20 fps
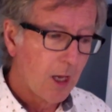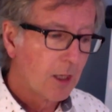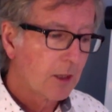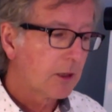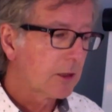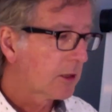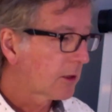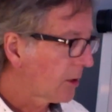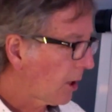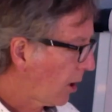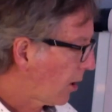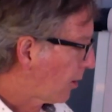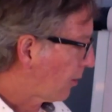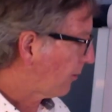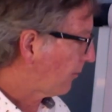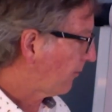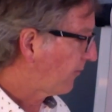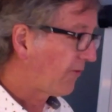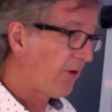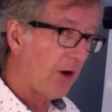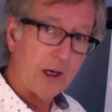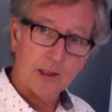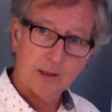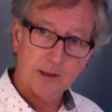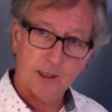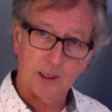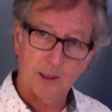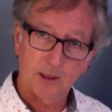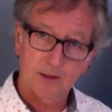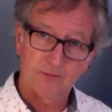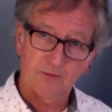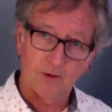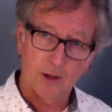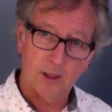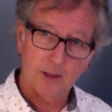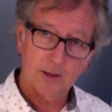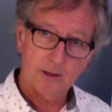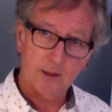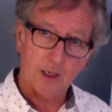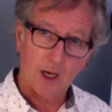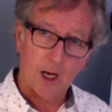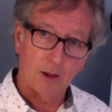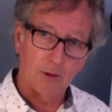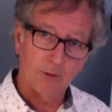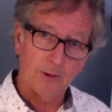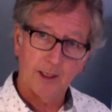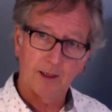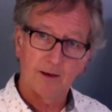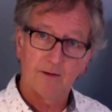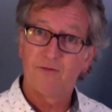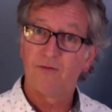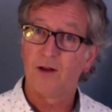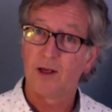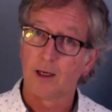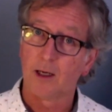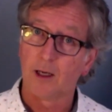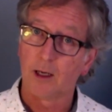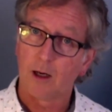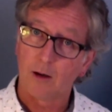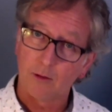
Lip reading: So, first things first, I'll need a figure.